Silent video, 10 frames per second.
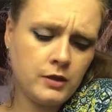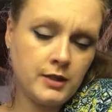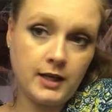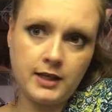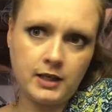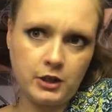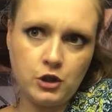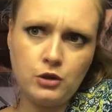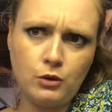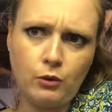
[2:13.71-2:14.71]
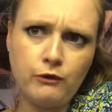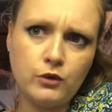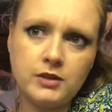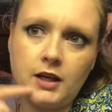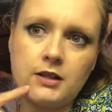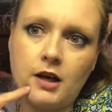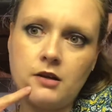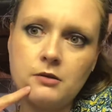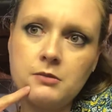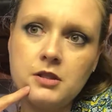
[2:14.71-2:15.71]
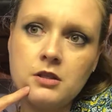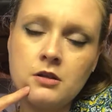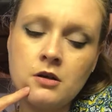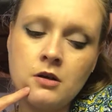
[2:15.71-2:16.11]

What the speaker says: technically two full-size items,